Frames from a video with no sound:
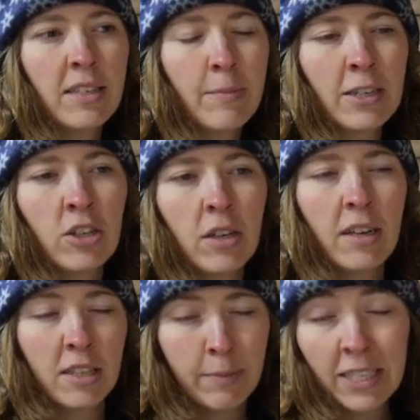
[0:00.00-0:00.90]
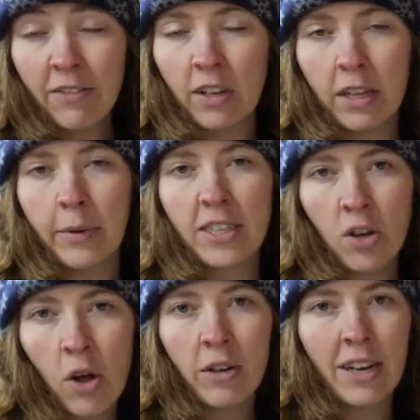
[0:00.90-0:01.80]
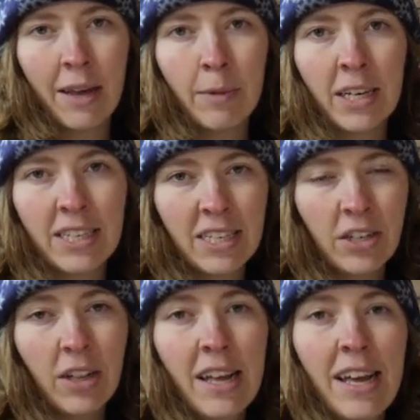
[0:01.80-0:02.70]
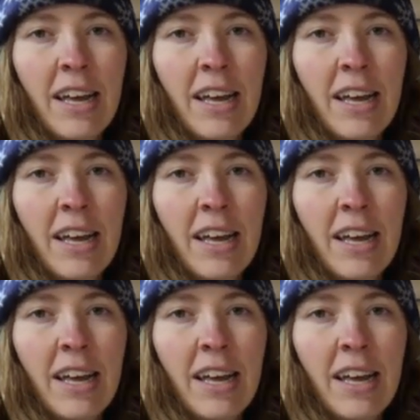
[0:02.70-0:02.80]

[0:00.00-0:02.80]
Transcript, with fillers: especially specifically what's called enameling steel.